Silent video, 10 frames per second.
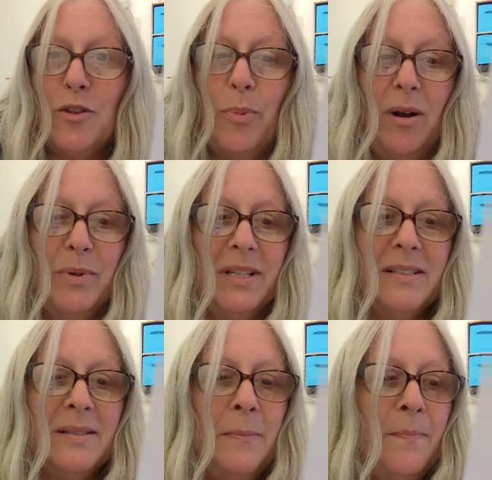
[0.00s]
of the
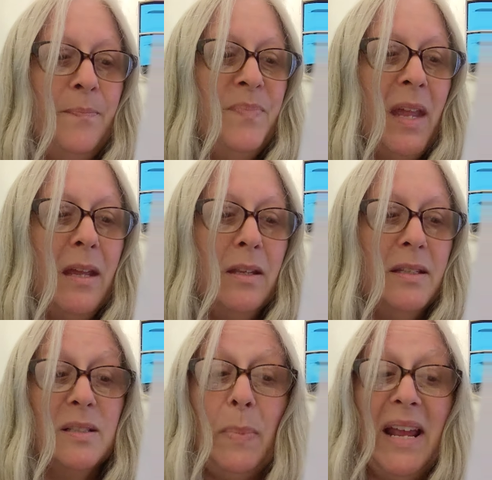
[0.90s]
populace.
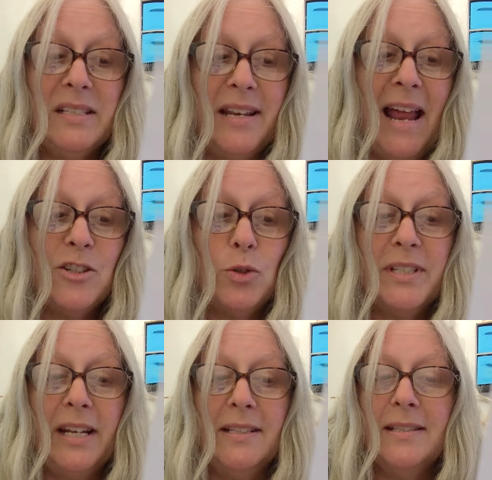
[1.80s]
The Spang's natural
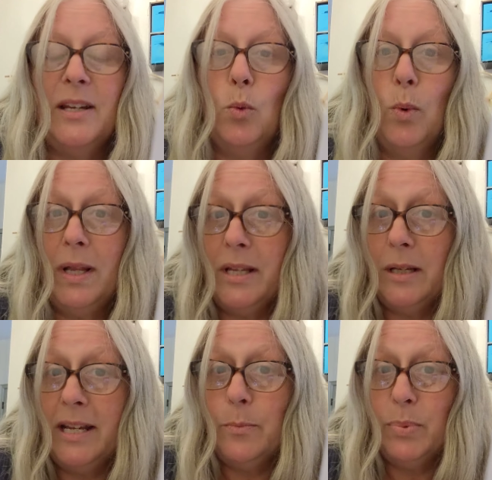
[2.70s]
tendency to
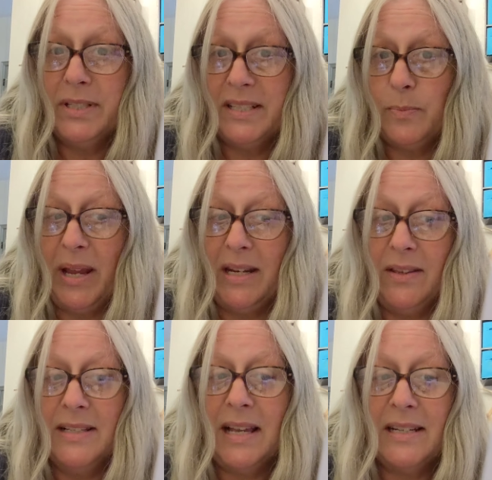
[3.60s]
willingly participate in
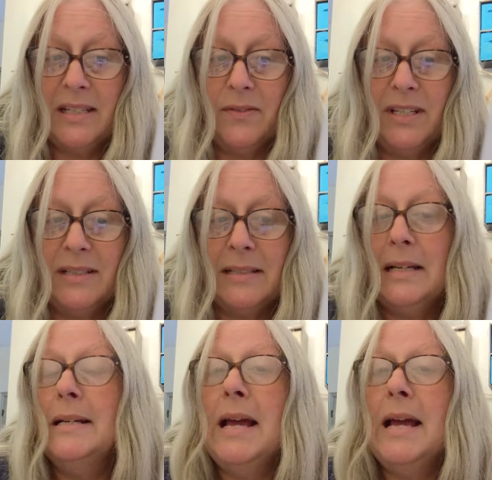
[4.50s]
these activities